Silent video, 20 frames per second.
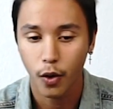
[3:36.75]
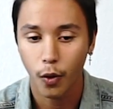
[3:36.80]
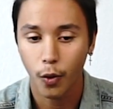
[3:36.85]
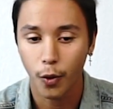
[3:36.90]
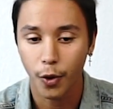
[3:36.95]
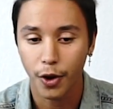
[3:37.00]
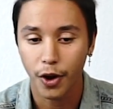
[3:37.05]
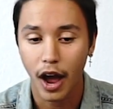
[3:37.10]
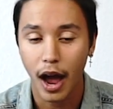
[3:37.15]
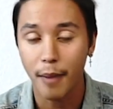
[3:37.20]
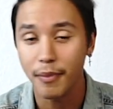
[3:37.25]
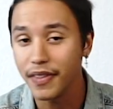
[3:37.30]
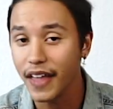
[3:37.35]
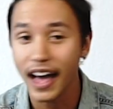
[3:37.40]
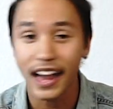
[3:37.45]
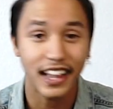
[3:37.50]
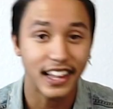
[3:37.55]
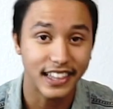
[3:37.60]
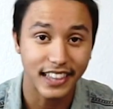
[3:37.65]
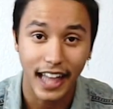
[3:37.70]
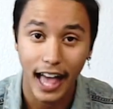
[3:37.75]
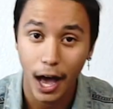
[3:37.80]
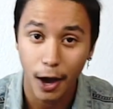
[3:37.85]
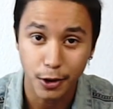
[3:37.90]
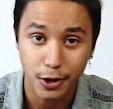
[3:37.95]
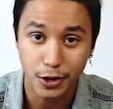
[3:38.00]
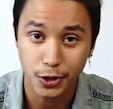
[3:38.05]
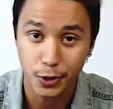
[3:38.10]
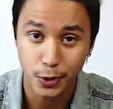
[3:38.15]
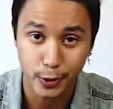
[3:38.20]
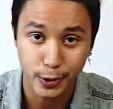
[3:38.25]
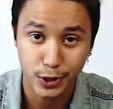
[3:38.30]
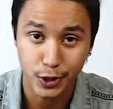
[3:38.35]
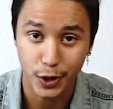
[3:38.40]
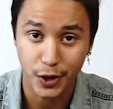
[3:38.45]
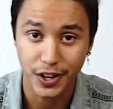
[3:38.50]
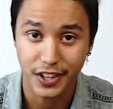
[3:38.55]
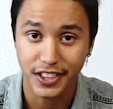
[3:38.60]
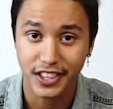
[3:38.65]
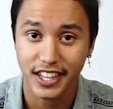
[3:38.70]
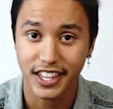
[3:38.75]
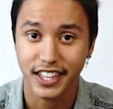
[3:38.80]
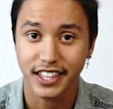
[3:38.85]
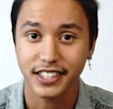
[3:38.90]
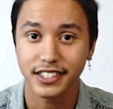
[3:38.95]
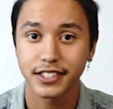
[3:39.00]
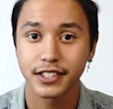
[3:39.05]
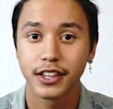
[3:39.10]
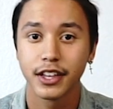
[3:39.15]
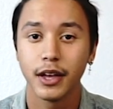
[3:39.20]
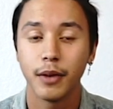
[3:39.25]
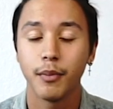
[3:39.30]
or I'm not allowed to do certain things.